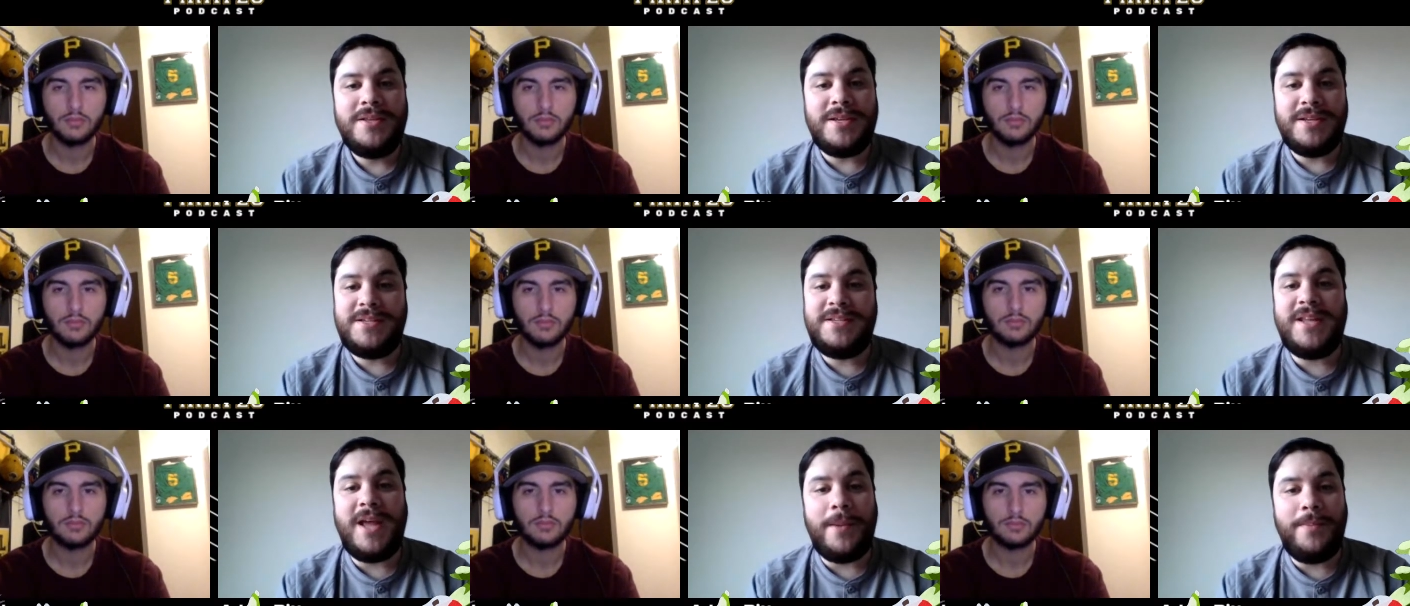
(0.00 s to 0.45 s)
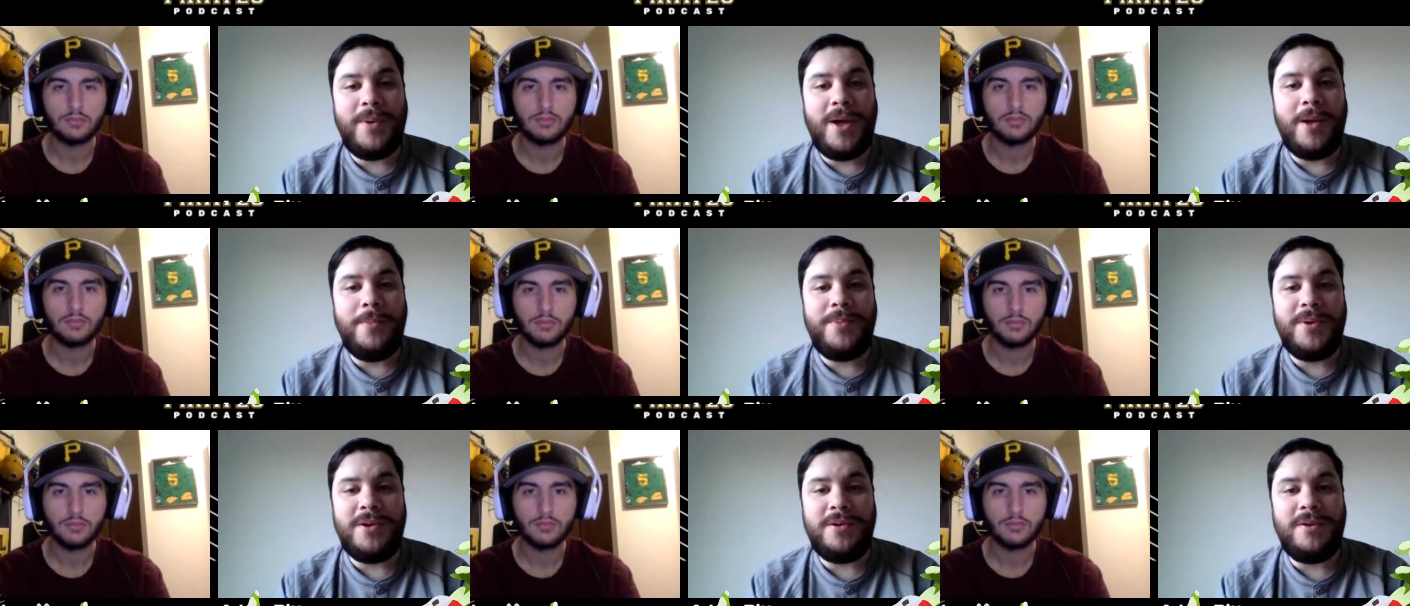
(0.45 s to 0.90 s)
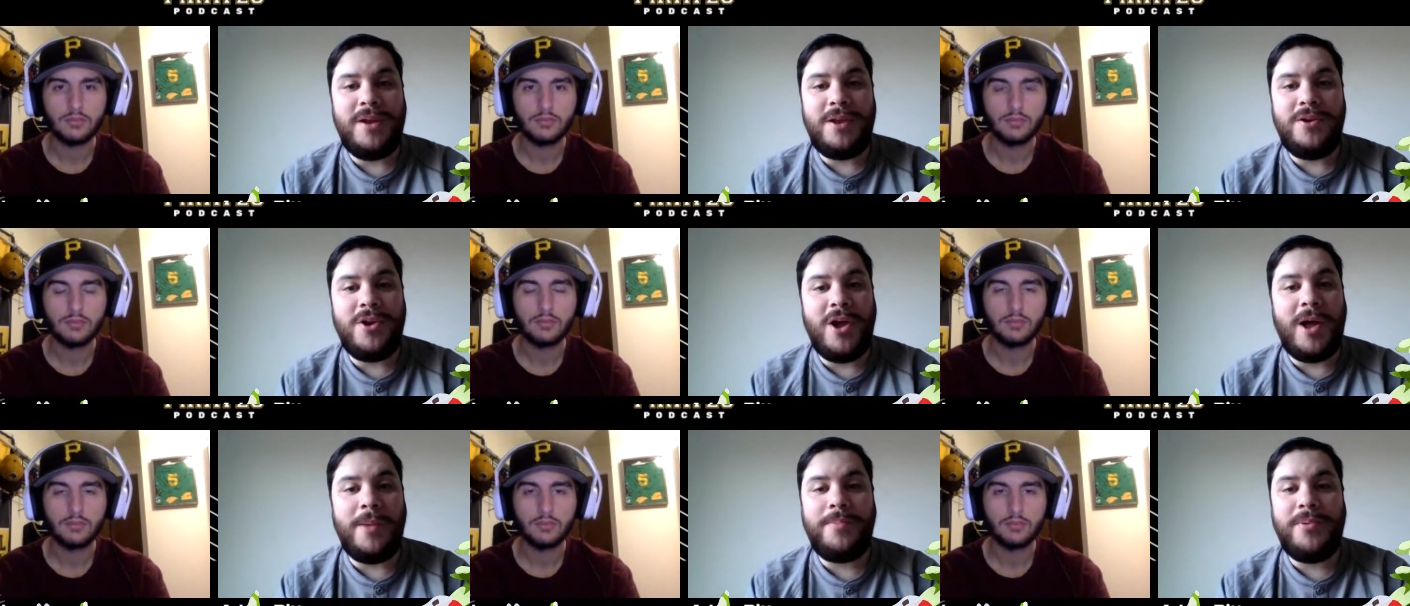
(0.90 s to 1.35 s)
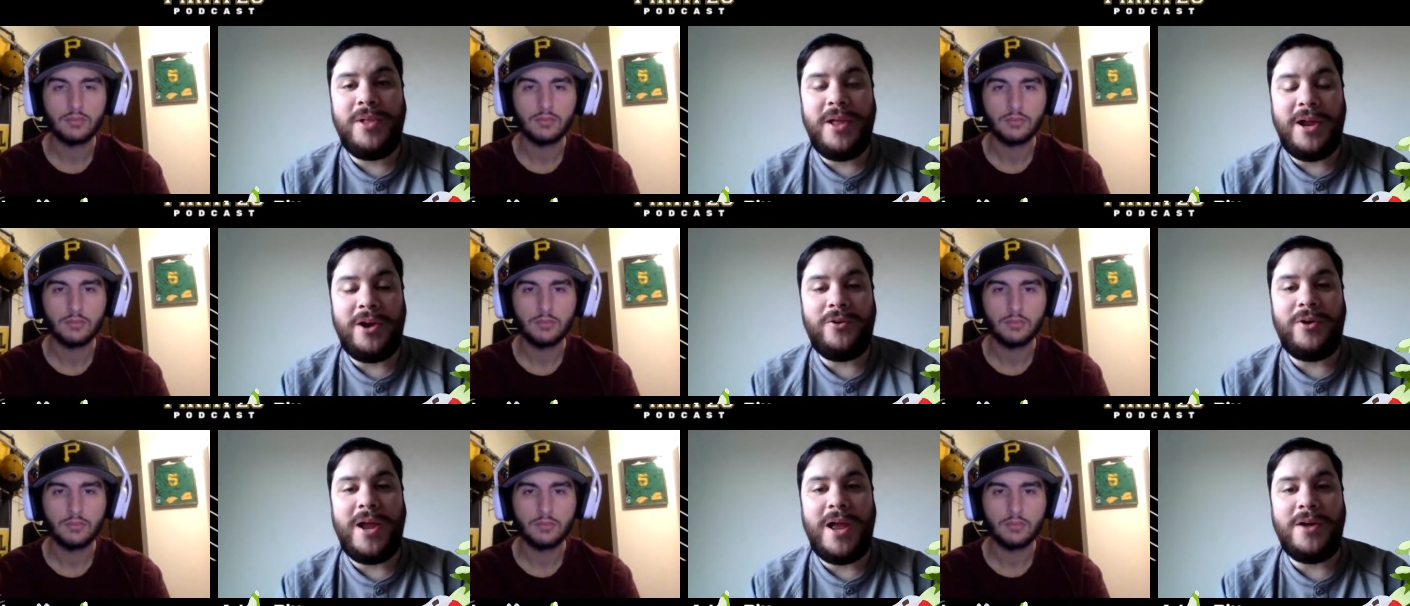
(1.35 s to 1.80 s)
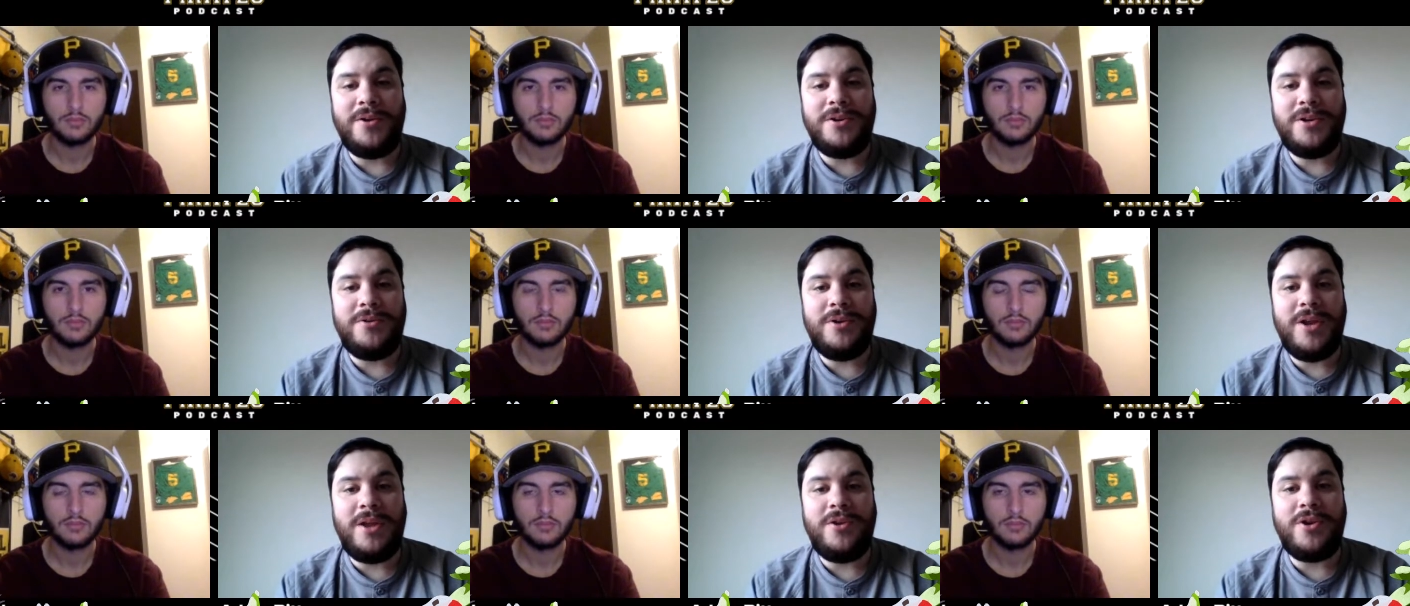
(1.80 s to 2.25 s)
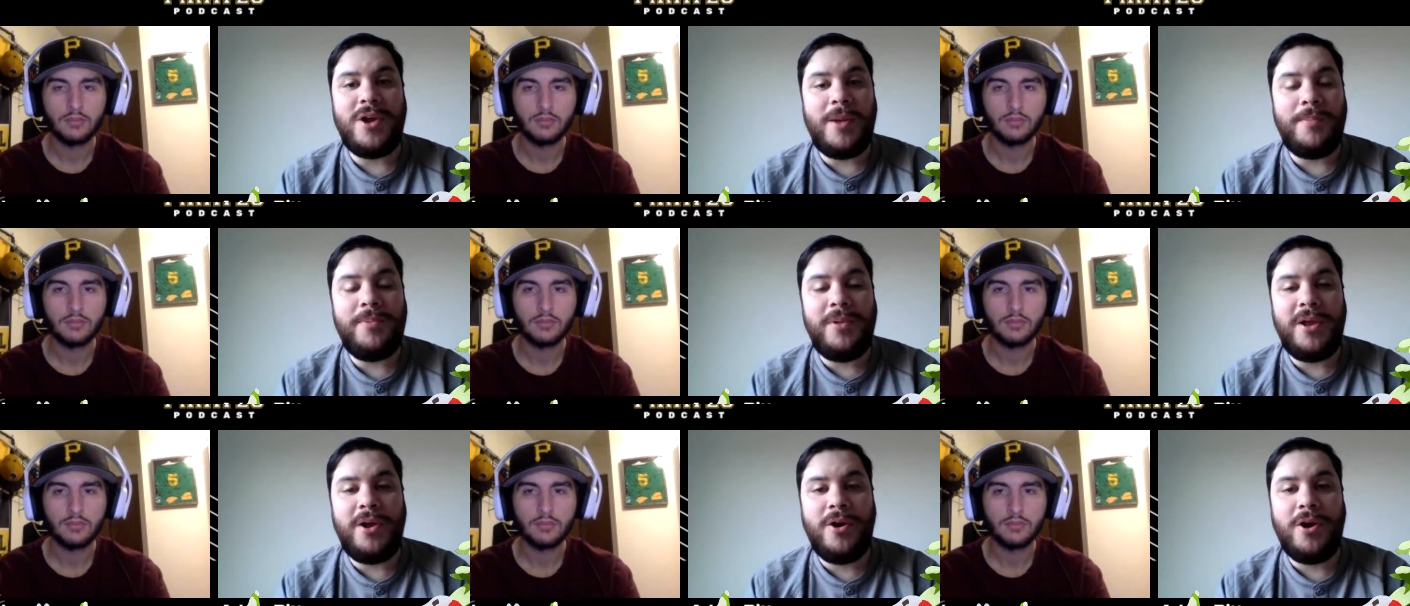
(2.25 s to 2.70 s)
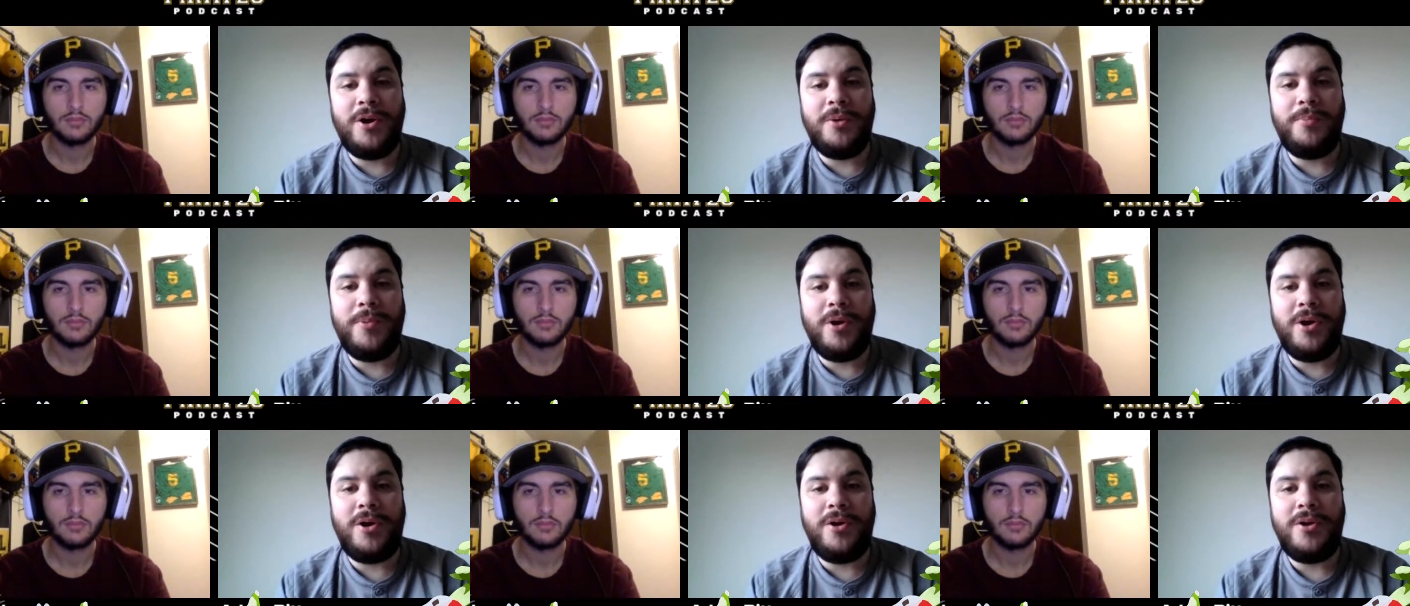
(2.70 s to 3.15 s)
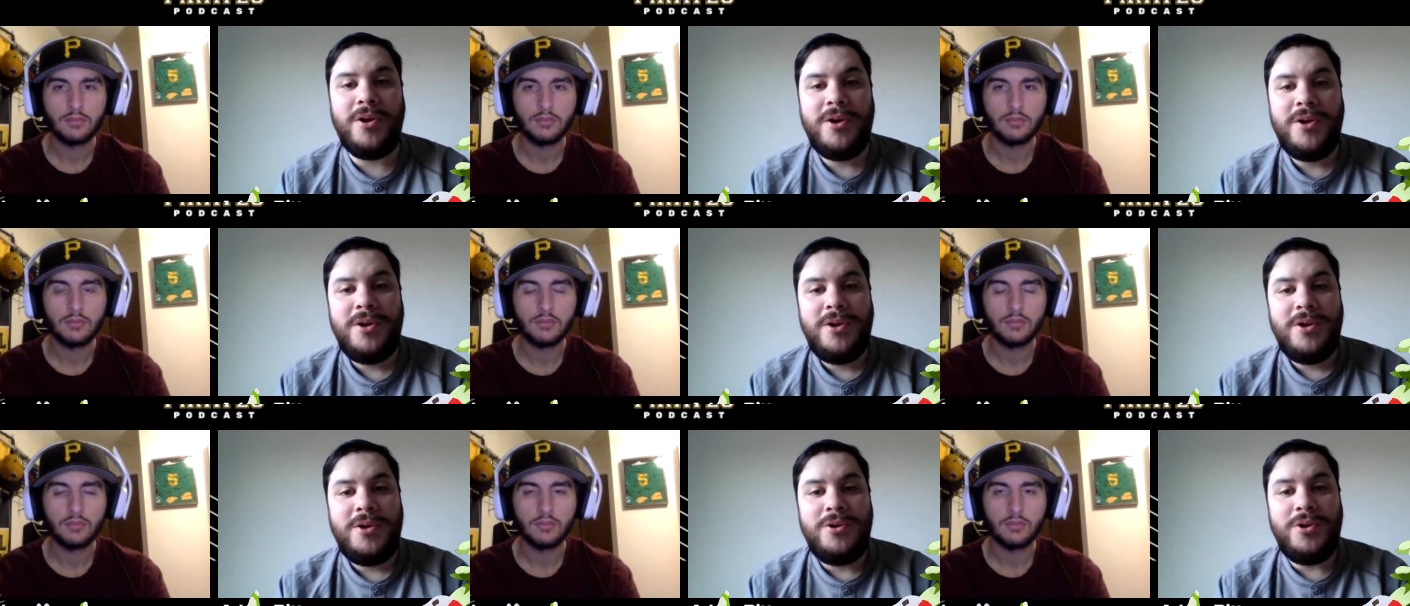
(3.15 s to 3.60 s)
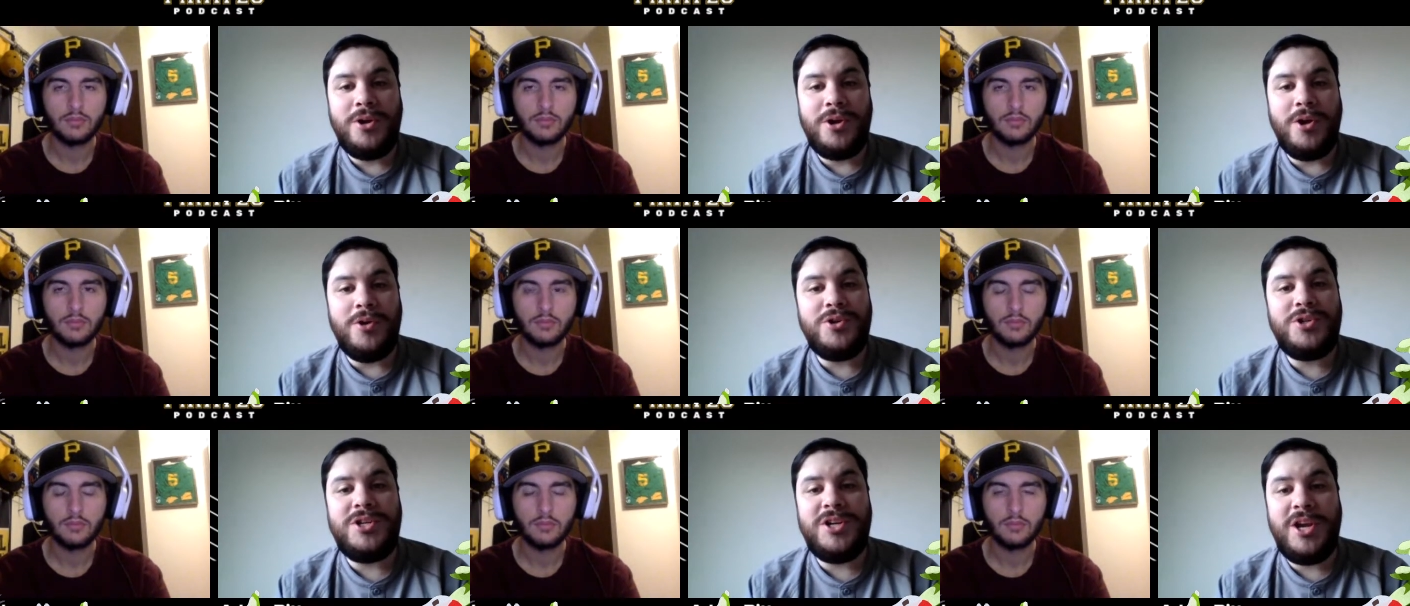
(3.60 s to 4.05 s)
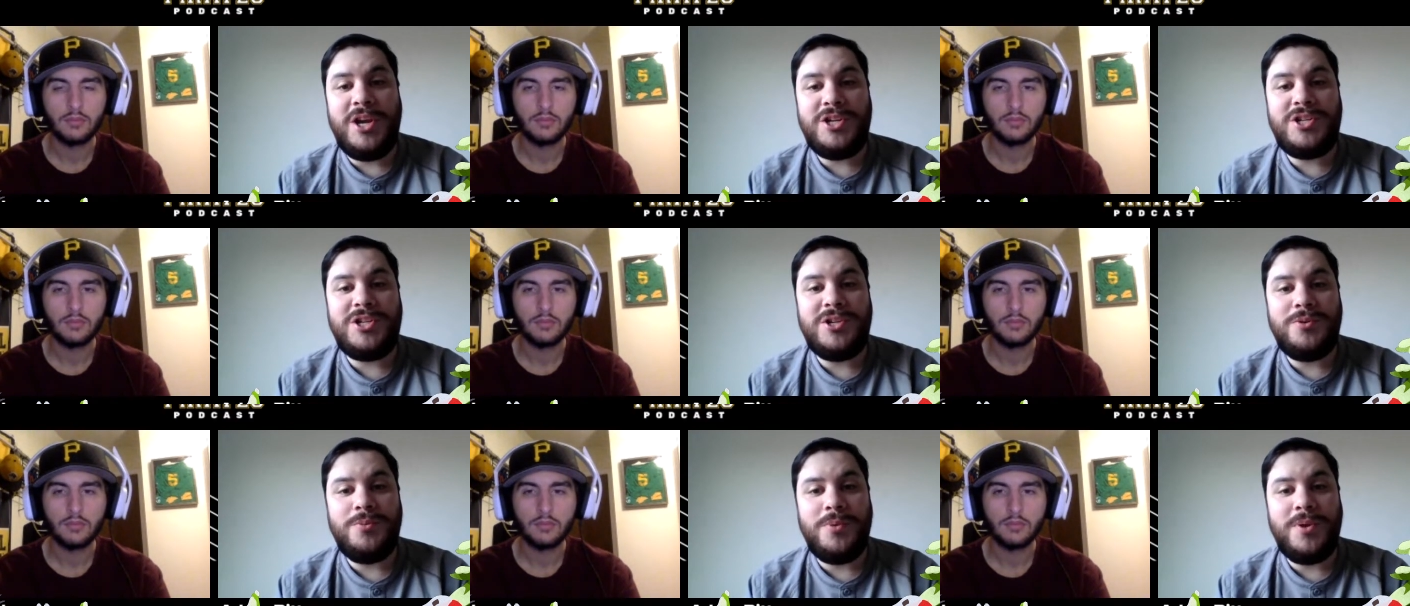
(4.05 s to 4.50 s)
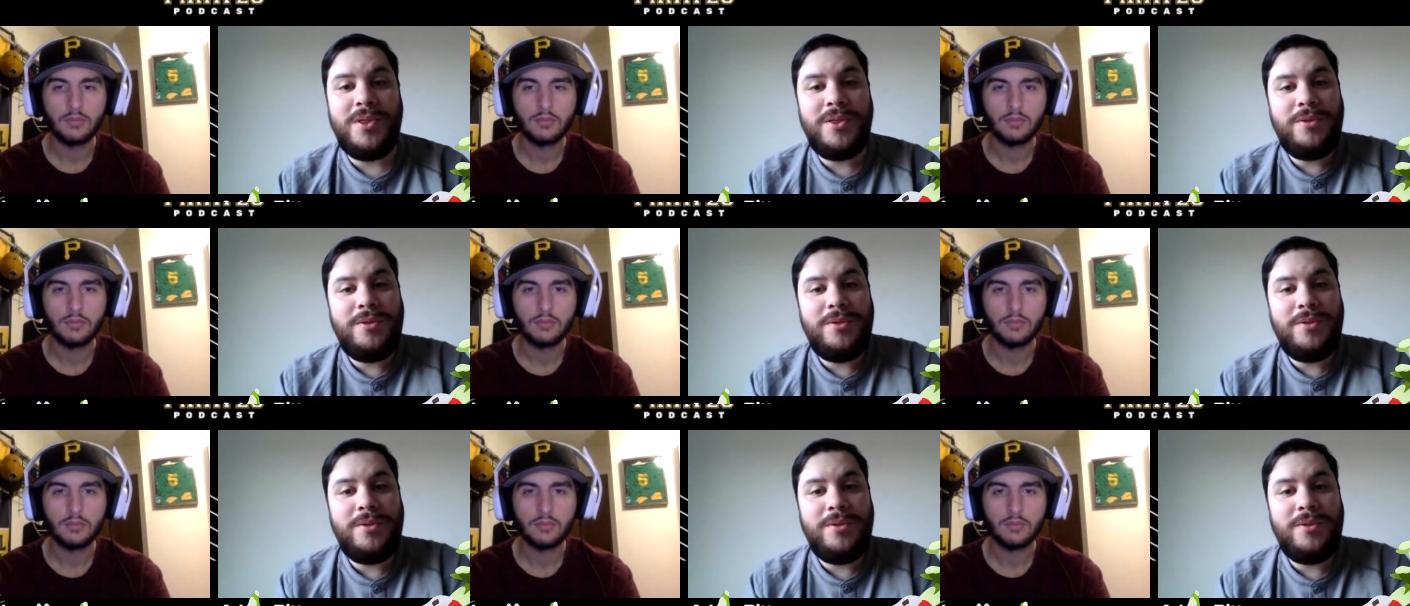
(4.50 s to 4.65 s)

Speaker 1: to step up and, and not play around and, and not play hardball negotiation